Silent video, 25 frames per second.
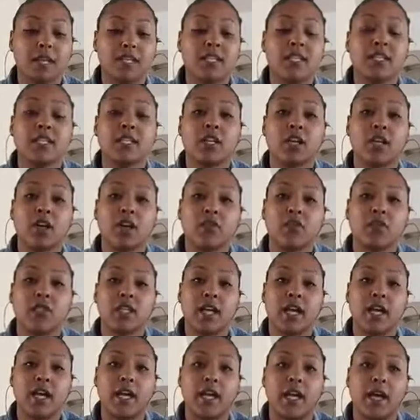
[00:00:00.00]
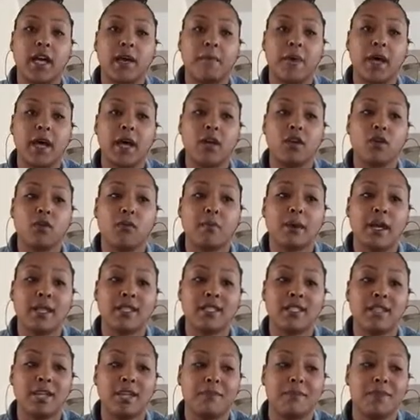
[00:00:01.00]
it's an earth sign, I know my
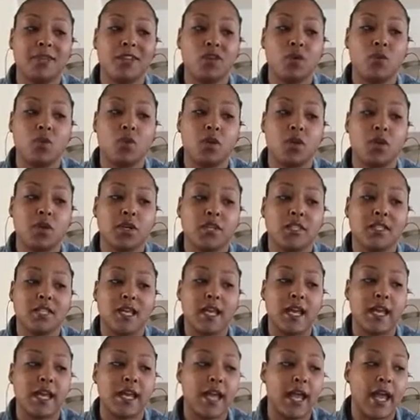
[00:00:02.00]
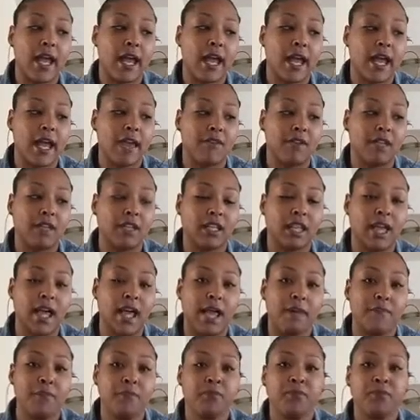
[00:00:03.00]
sign being a water sign, I have a lot